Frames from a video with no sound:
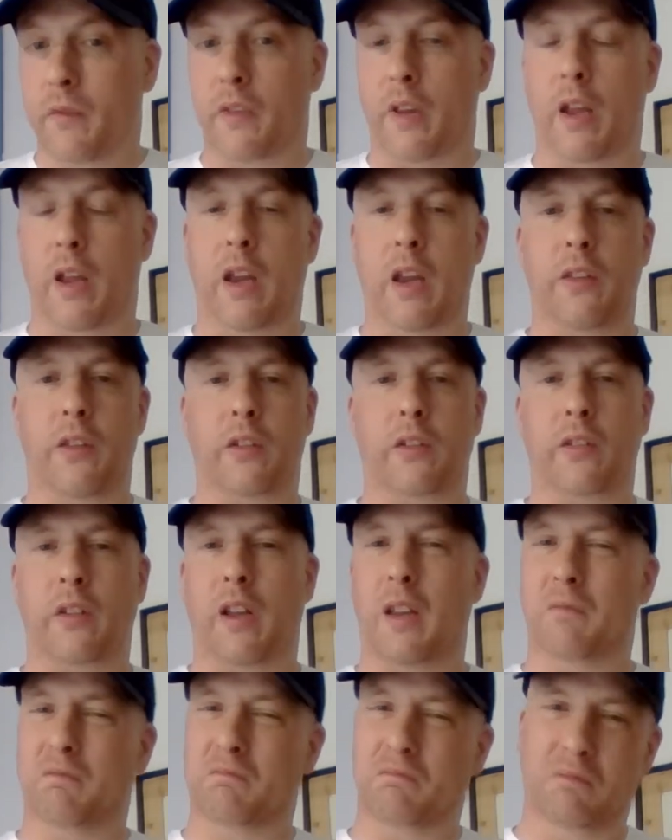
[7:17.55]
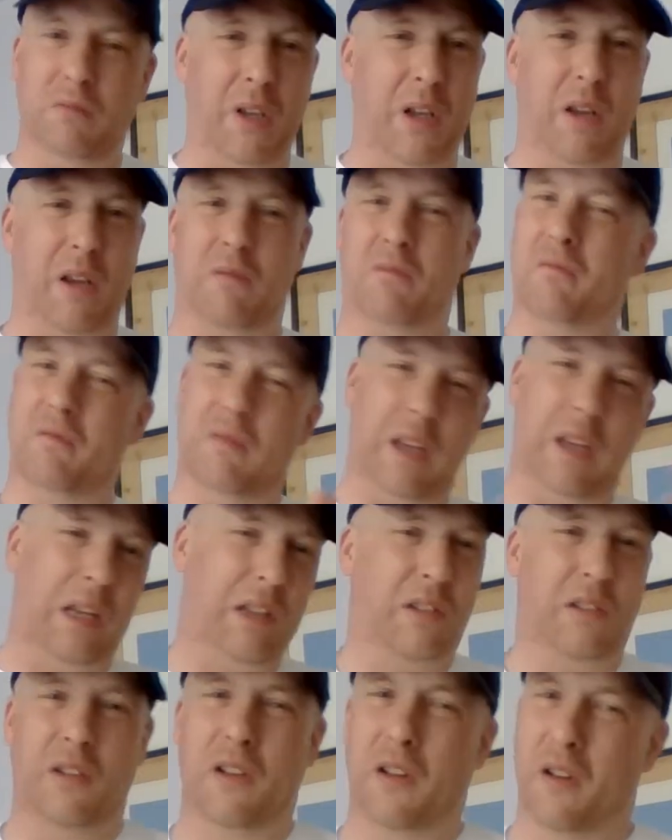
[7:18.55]
They either say, no,
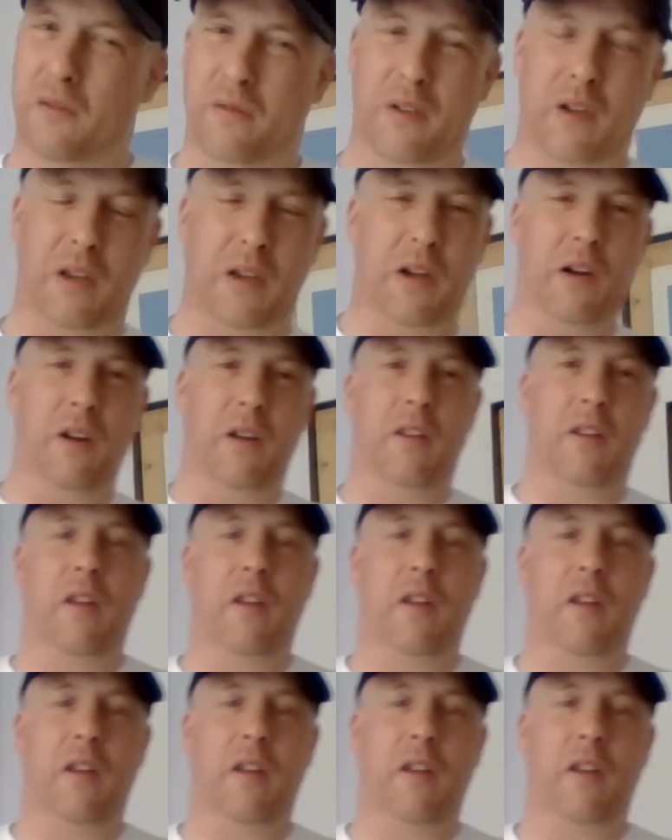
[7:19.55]
it's not for a guy,